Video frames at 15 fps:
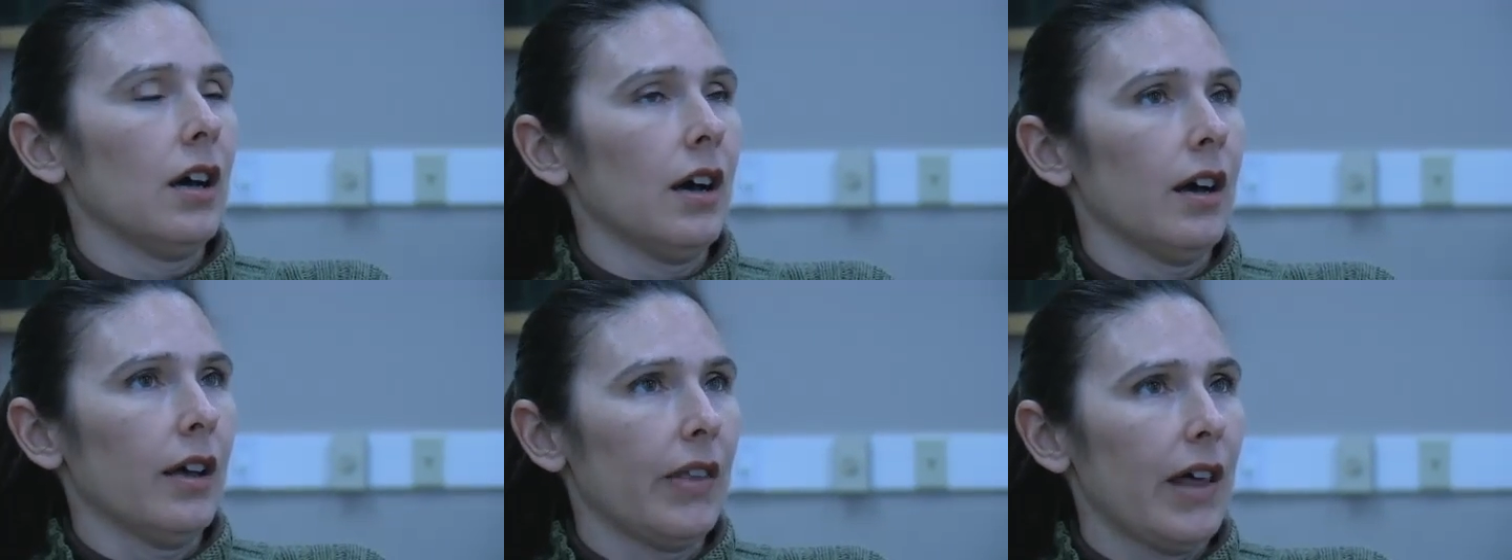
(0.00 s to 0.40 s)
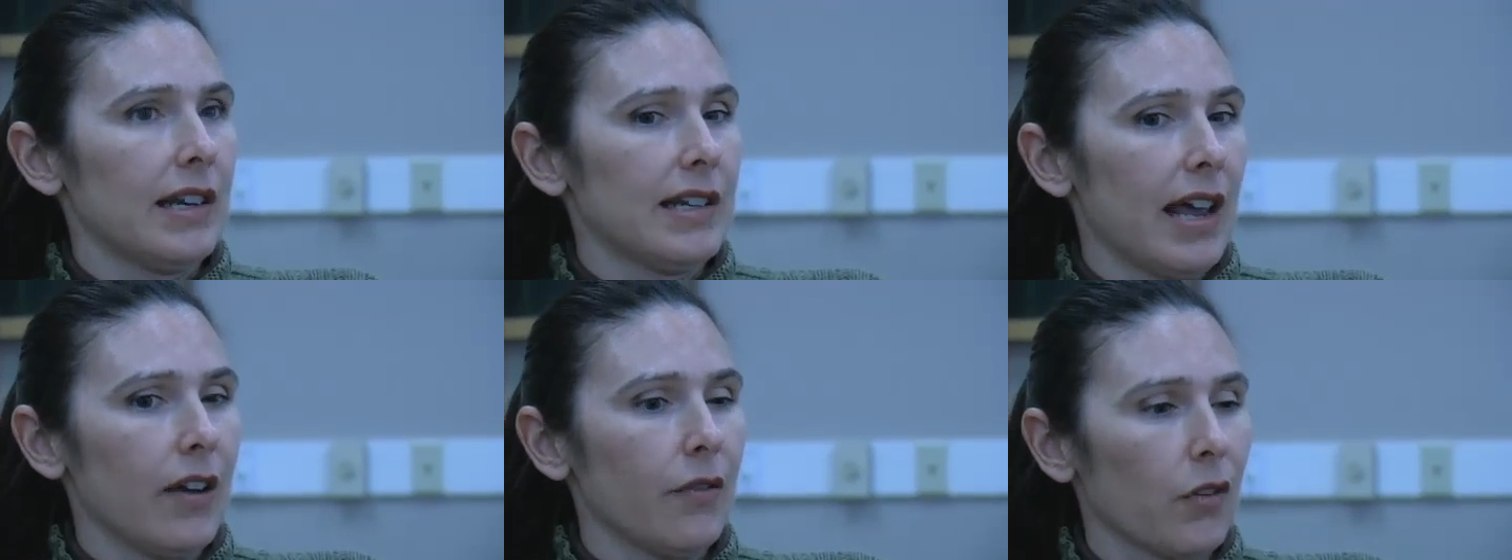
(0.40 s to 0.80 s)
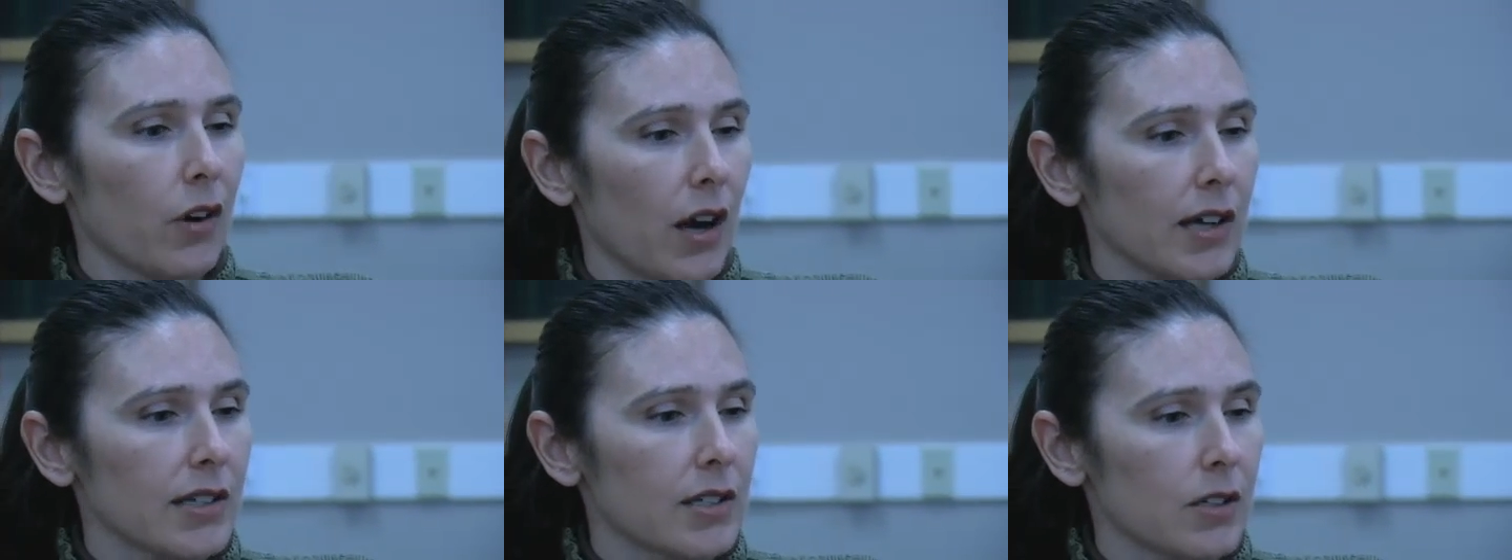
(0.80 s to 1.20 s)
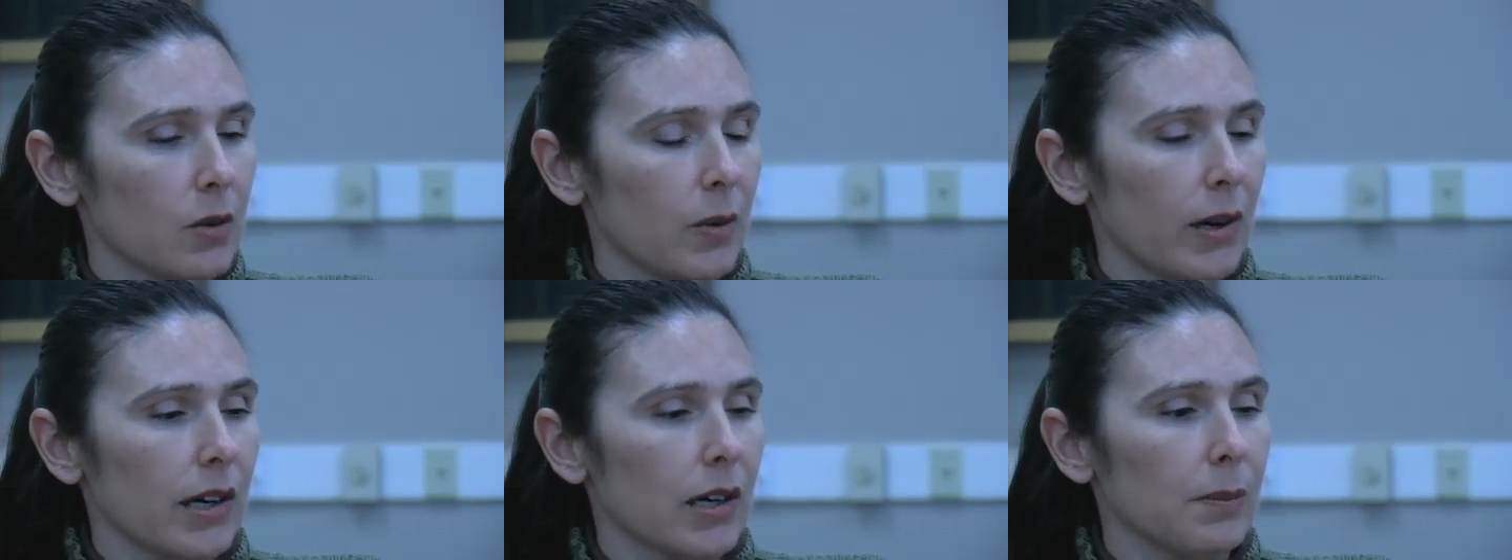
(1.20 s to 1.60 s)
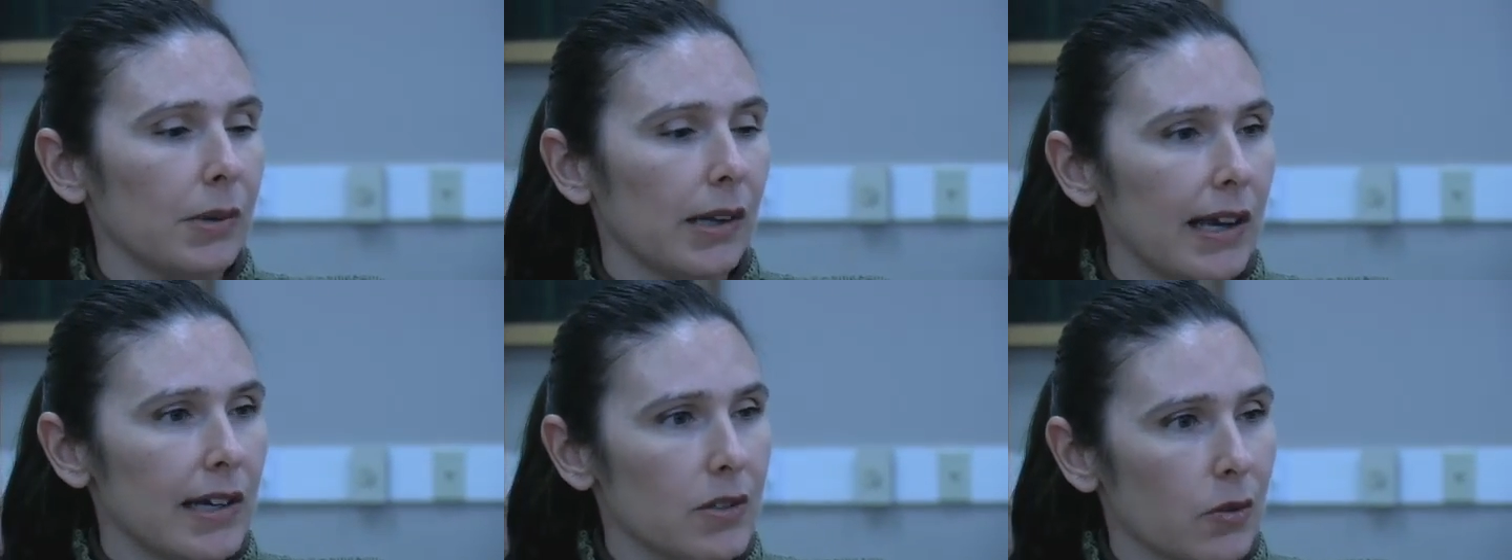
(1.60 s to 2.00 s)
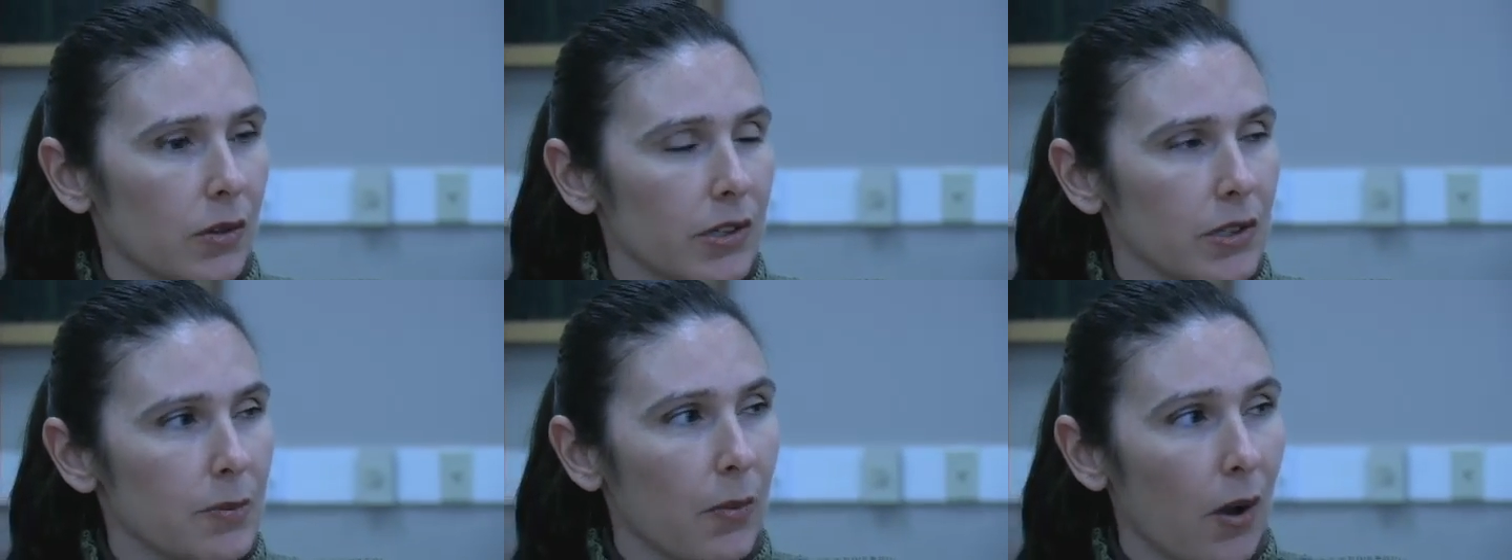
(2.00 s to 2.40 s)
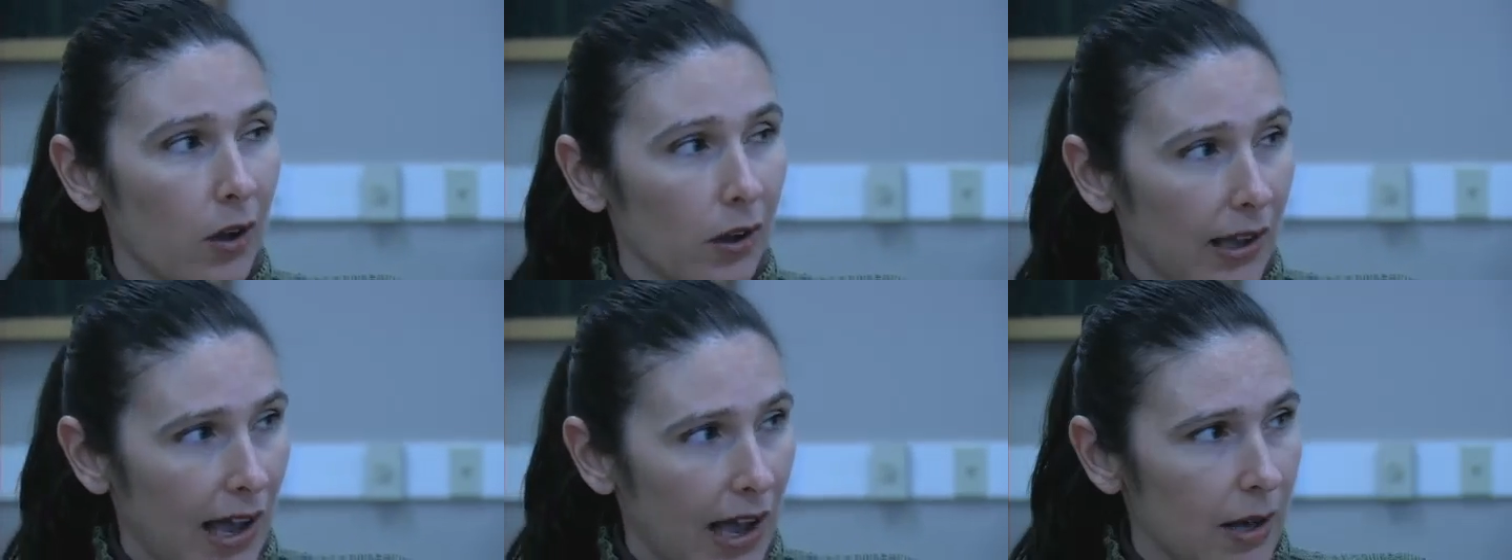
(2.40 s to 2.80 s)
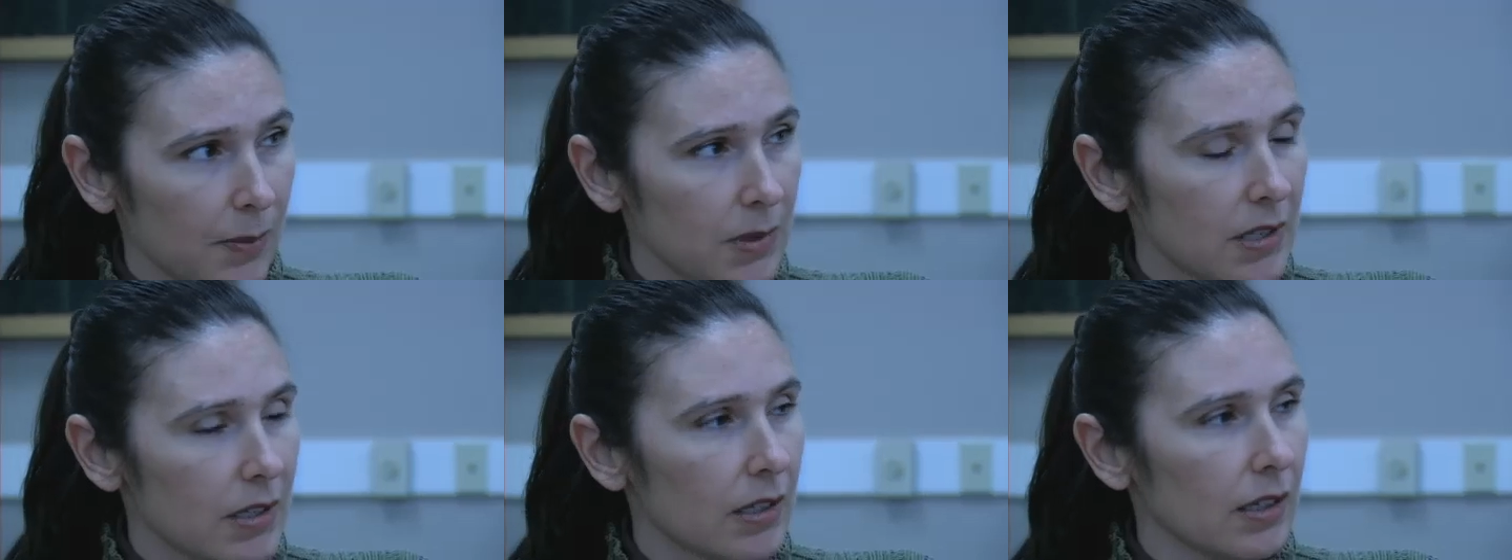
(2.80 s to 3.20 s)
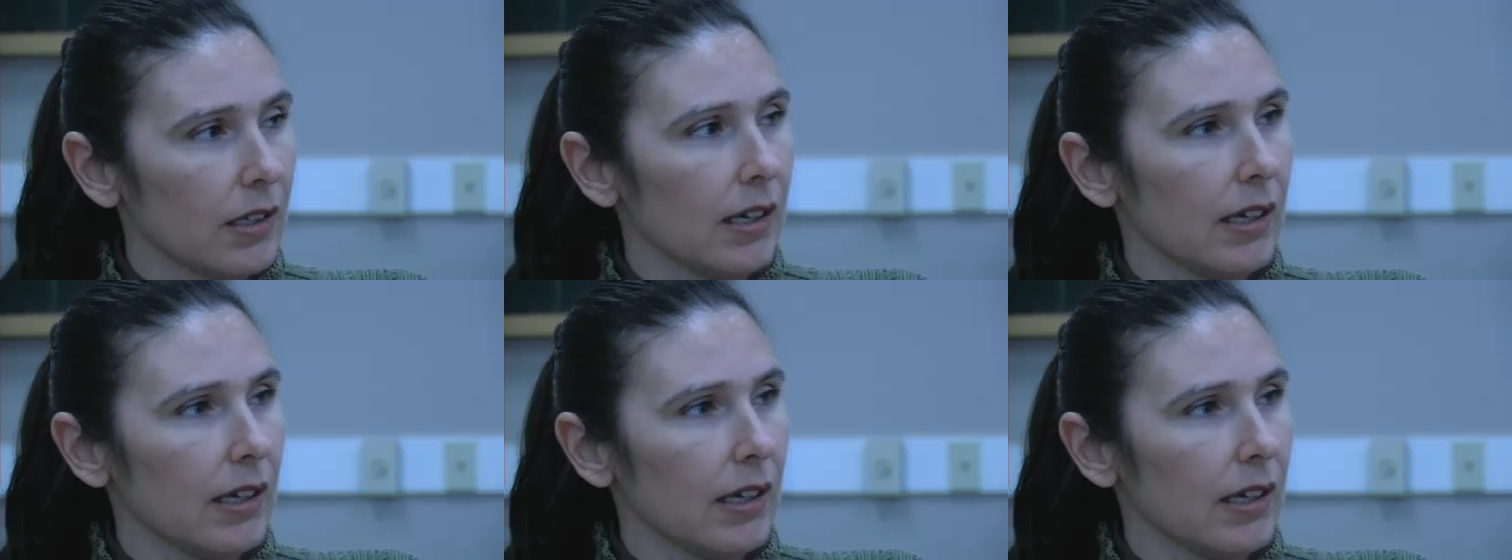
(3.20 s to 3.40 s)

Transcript: uh, that day for us to wear blaze orange ball caps